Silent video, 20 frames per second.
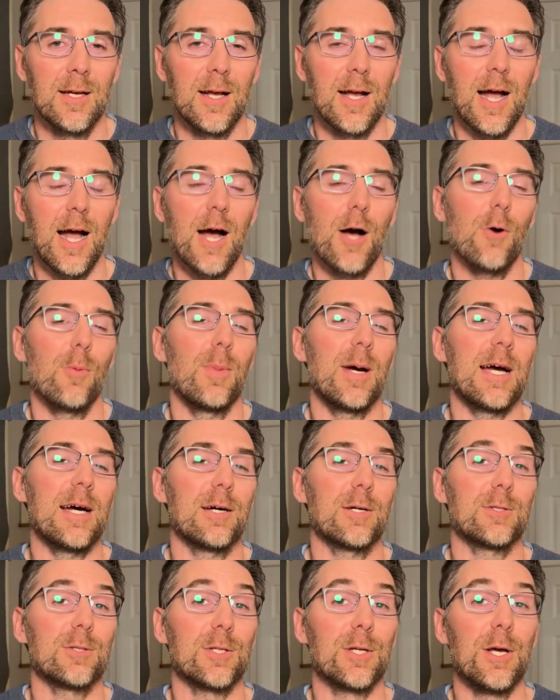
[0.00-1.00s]
How
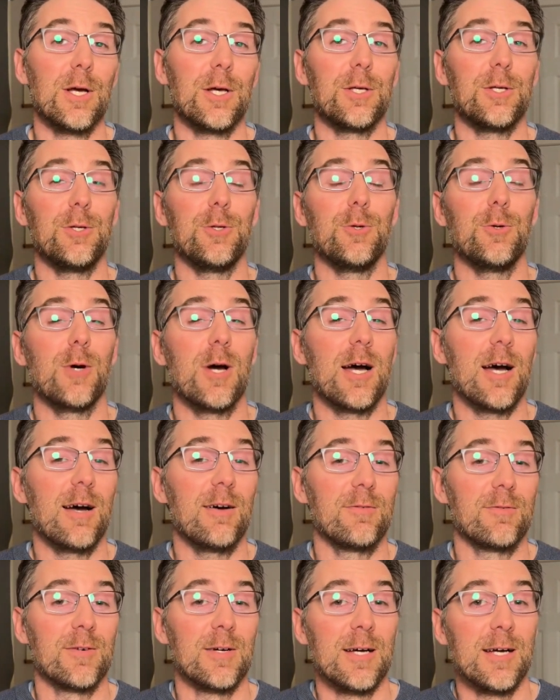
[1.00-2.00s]
about you
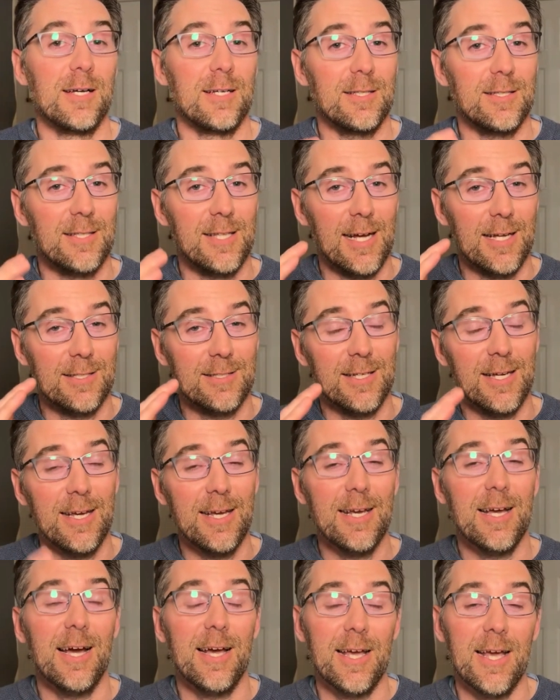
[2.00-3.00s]
have that
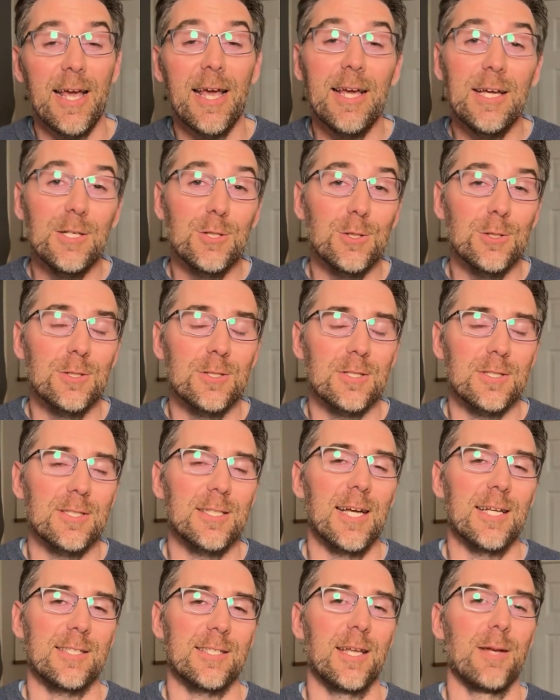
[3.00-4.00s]
AI agents
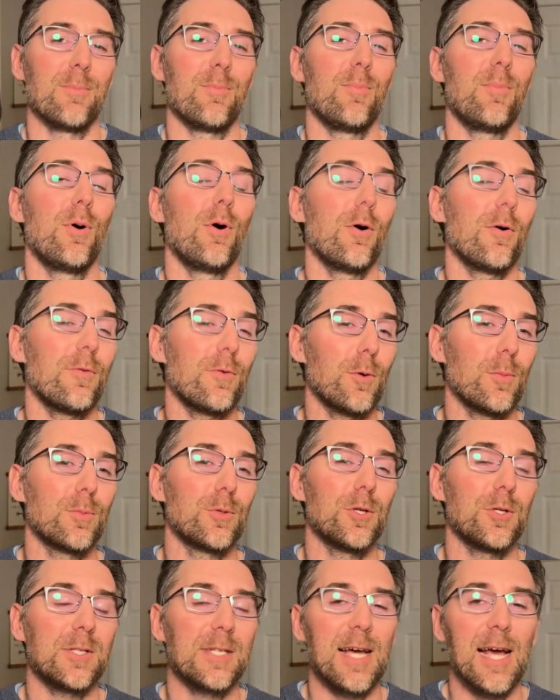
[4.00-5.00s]
that can perform
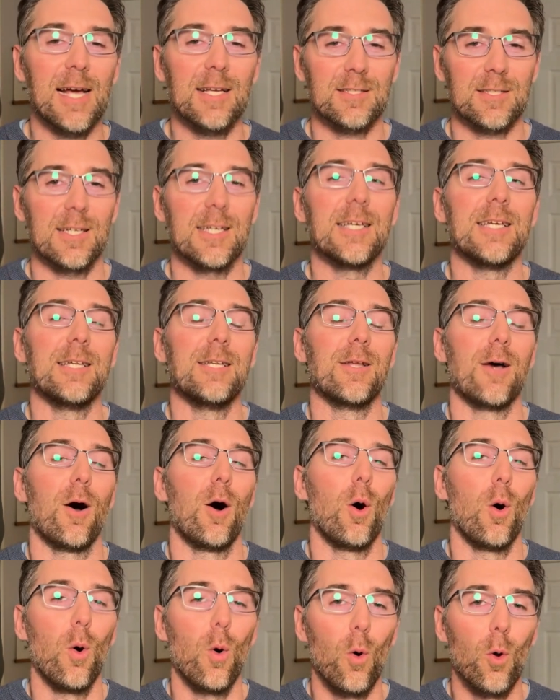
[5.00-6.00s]
the task in
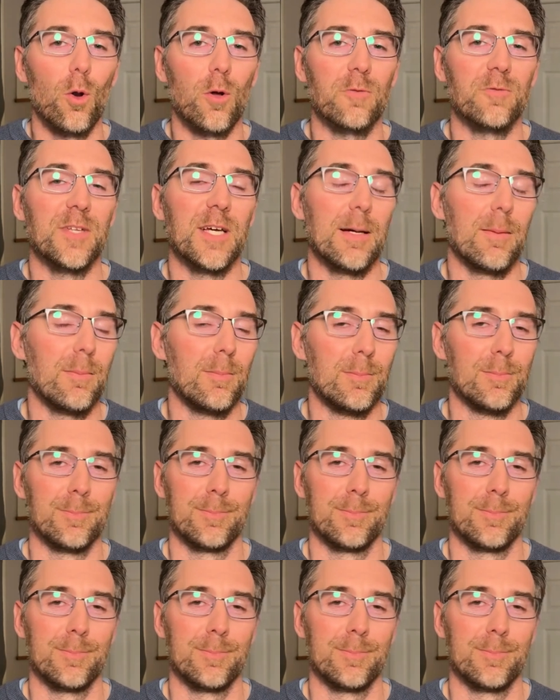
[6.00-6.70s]
all of them?